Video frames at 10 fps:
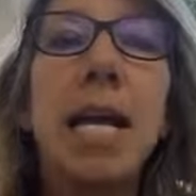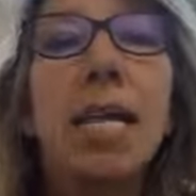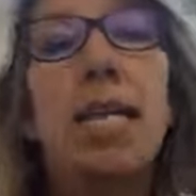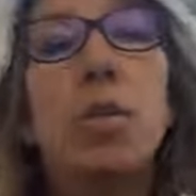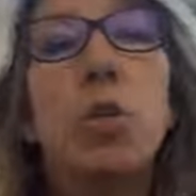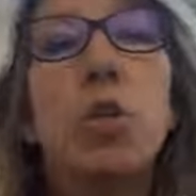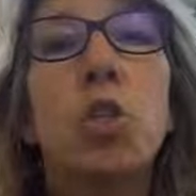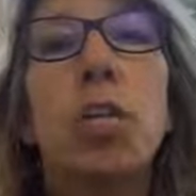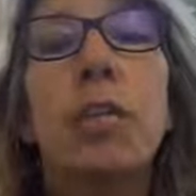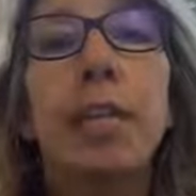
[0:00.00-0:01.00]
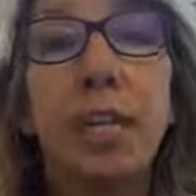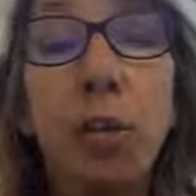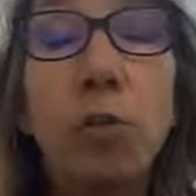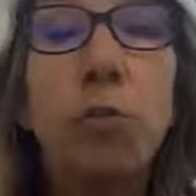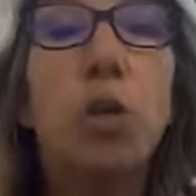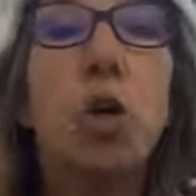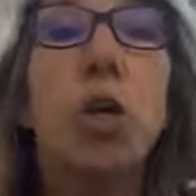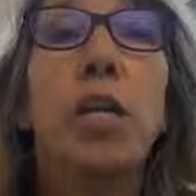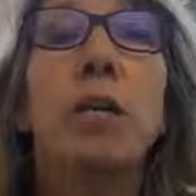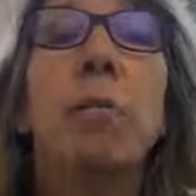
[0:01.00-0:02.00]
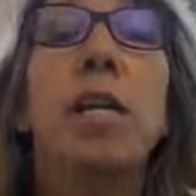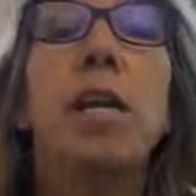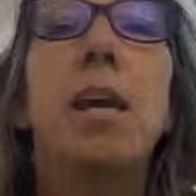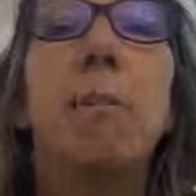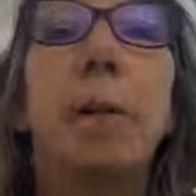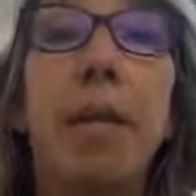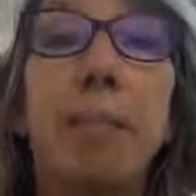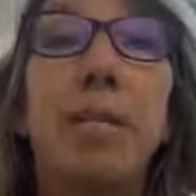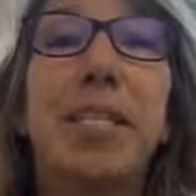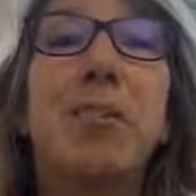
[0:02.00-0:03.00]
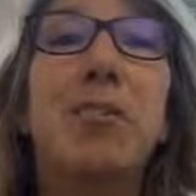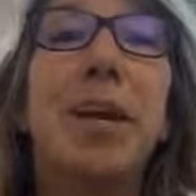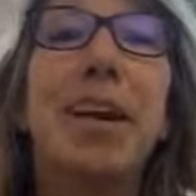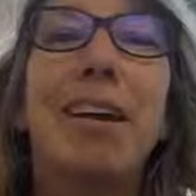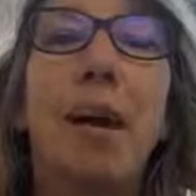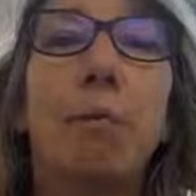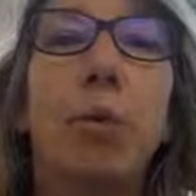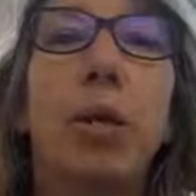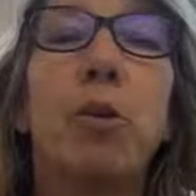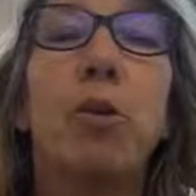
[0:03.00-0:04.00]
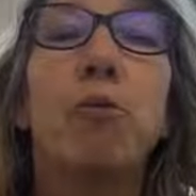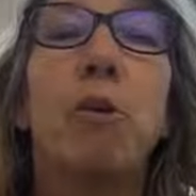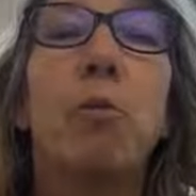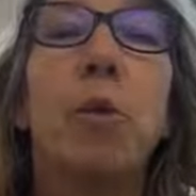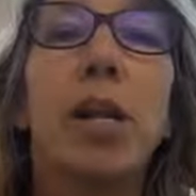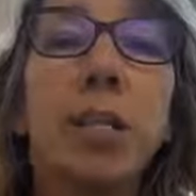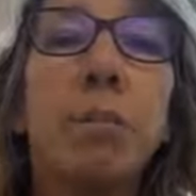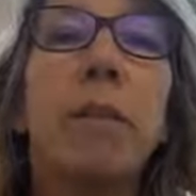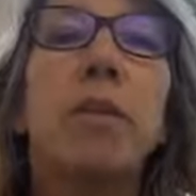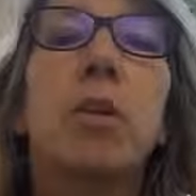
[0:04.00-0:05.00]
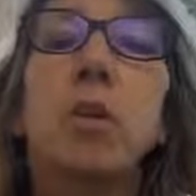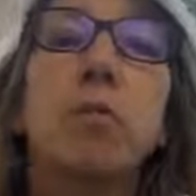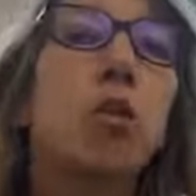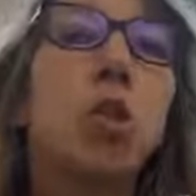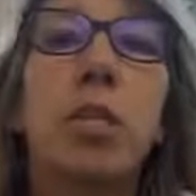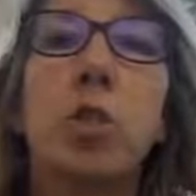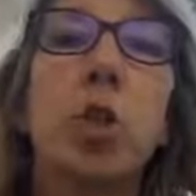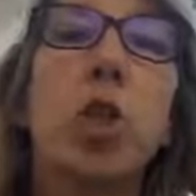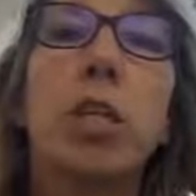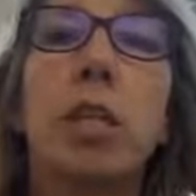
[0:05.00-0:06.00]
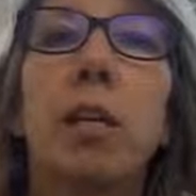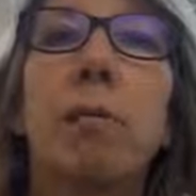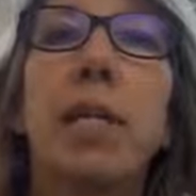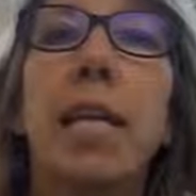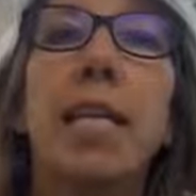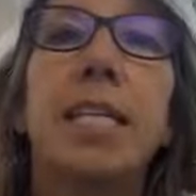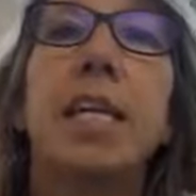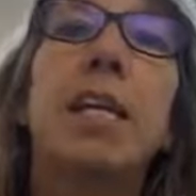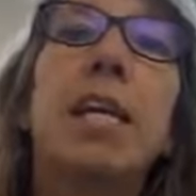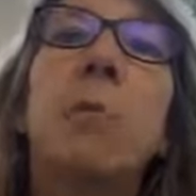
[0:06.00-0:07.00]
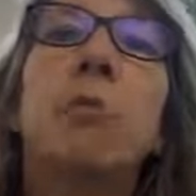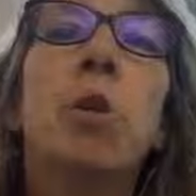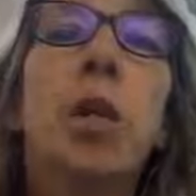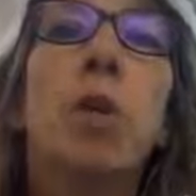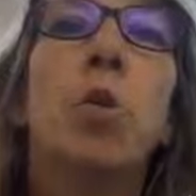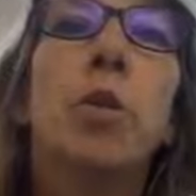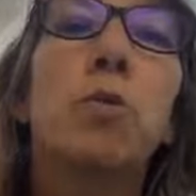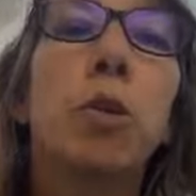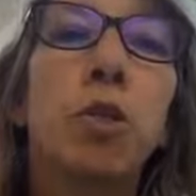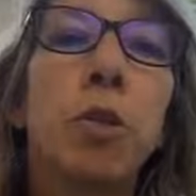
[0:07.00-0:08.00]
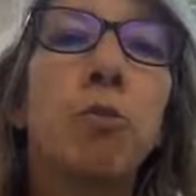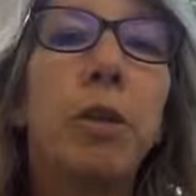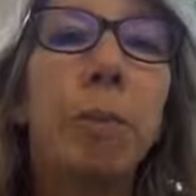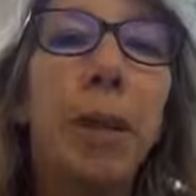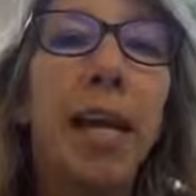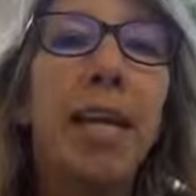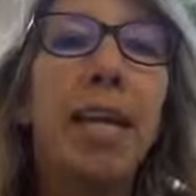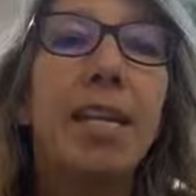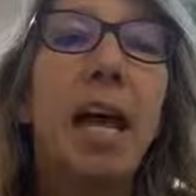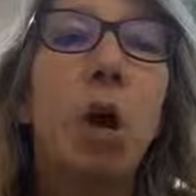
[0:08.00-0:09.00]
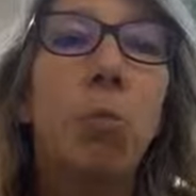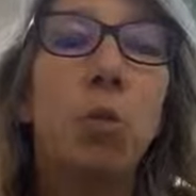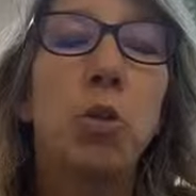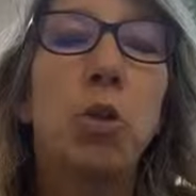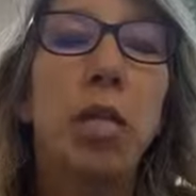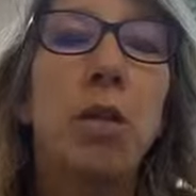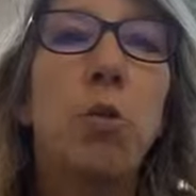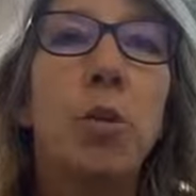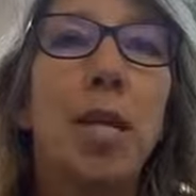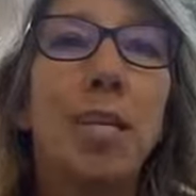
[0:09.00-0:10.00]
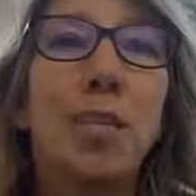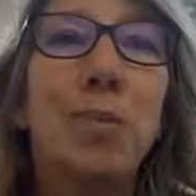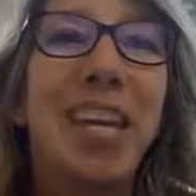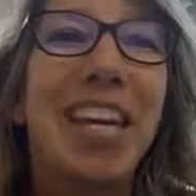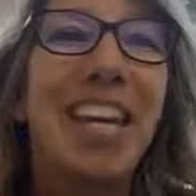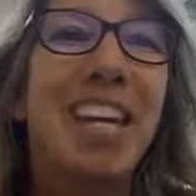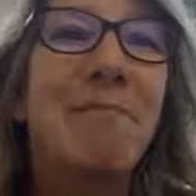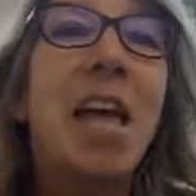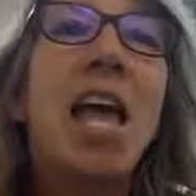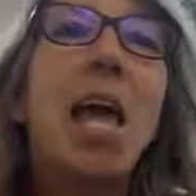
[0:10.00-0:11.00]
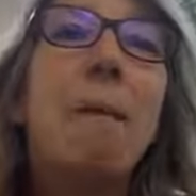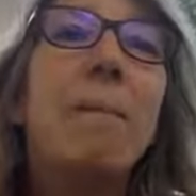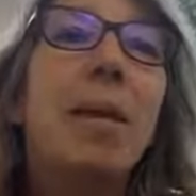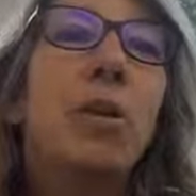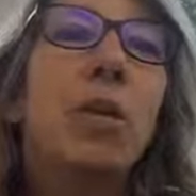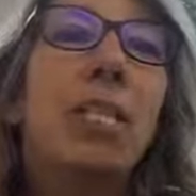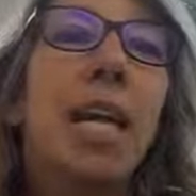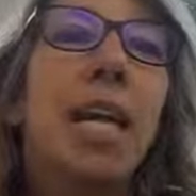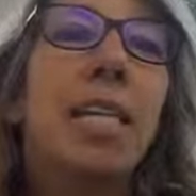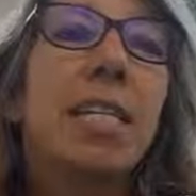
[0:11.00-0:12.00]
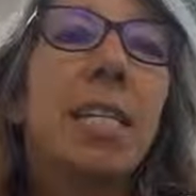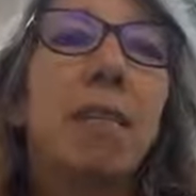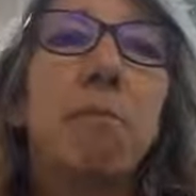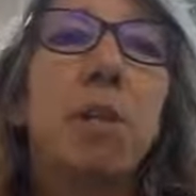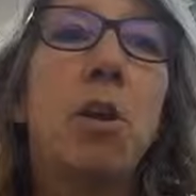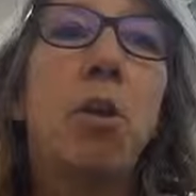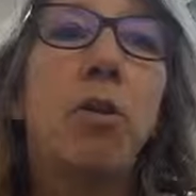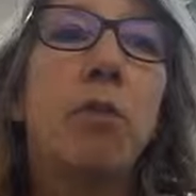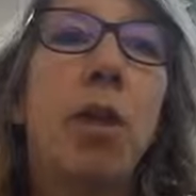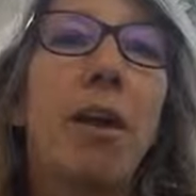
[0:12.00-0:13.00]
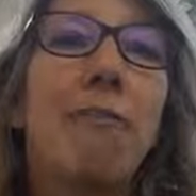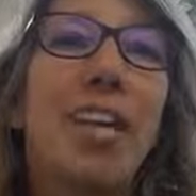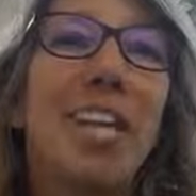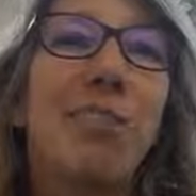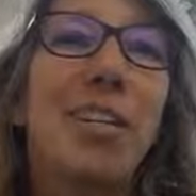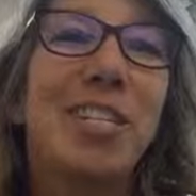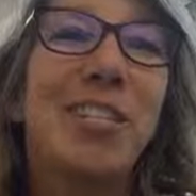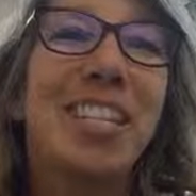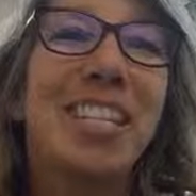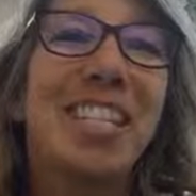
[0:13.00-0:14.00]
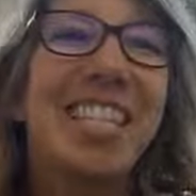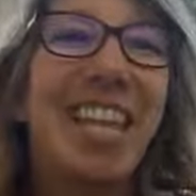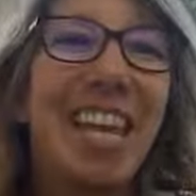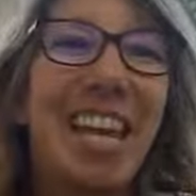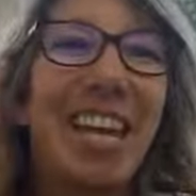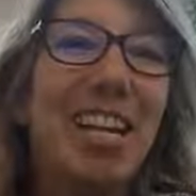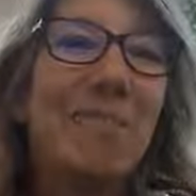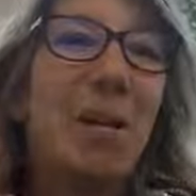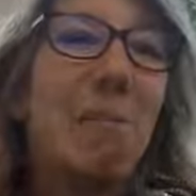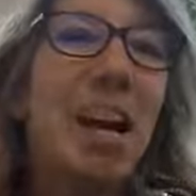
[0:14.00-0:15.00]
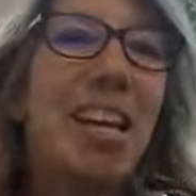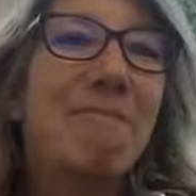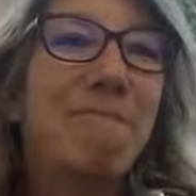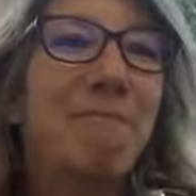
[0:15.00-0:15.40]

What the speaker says: And as usual, thank you for joining me. My name is Andrea Caprio from Wellness Methods. If you just joined a little bit later, you can always watch the replay, and I hope to see you next week here. Be good, and let me know if you have any questions. Take care, and bye-bye.